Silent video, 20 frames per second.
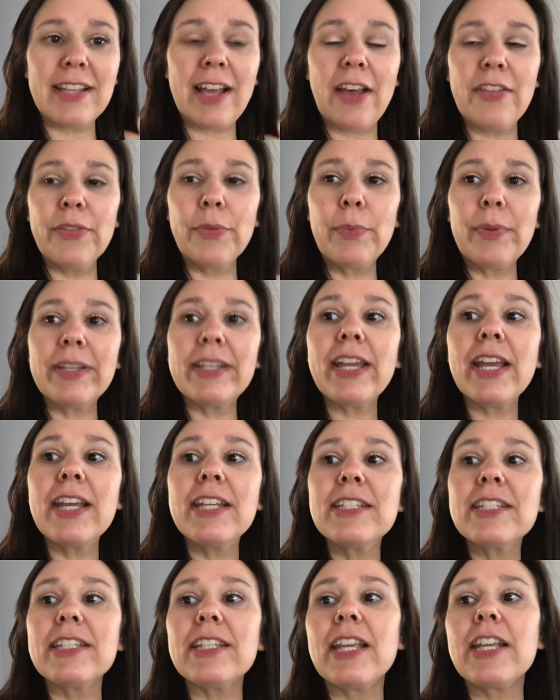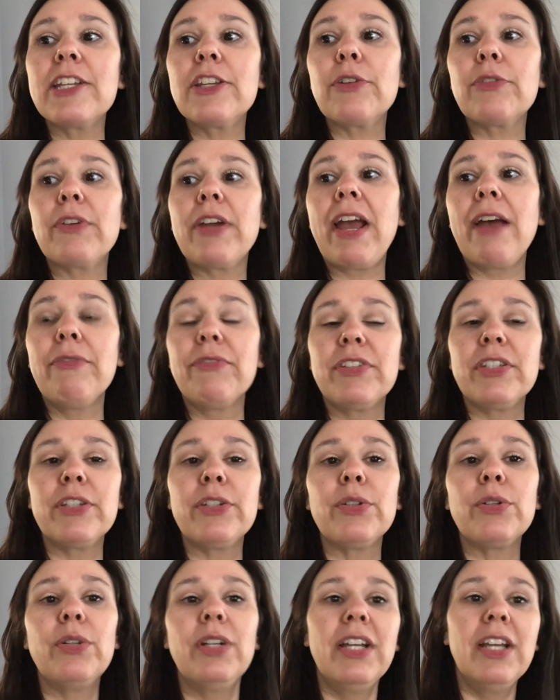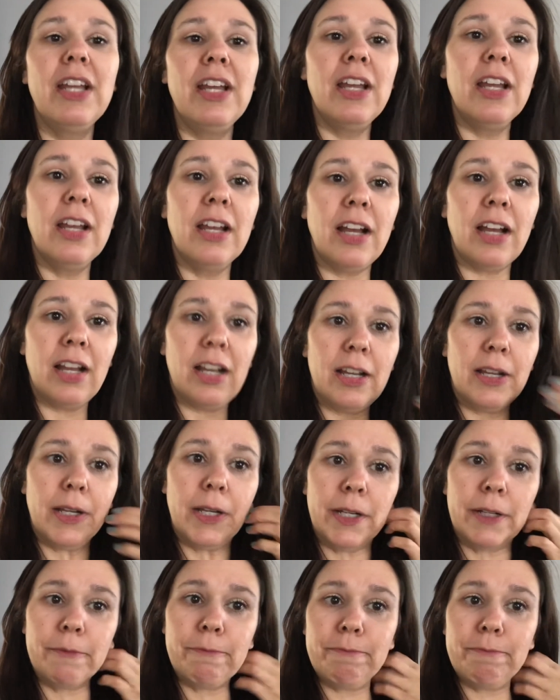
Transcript: on the weekend and I don't have to uh,